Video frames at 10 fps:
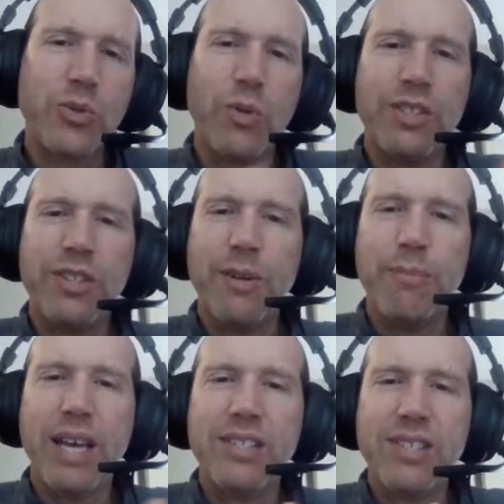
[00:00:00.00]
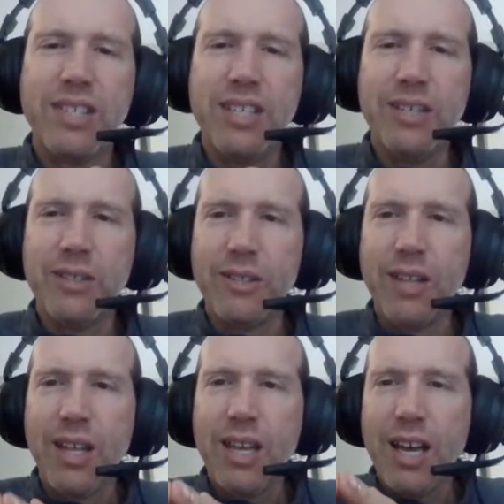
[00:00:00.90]
was the best deal
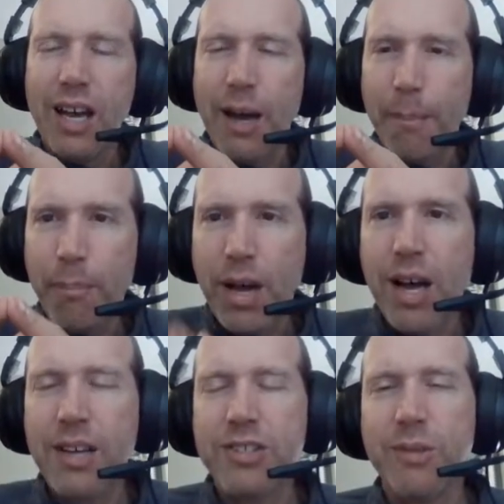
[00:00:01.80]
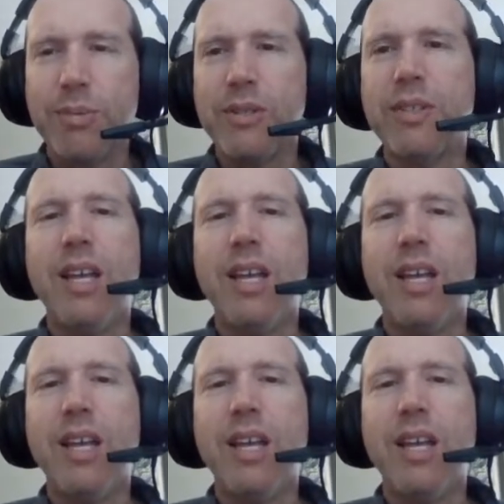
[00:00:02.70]
possible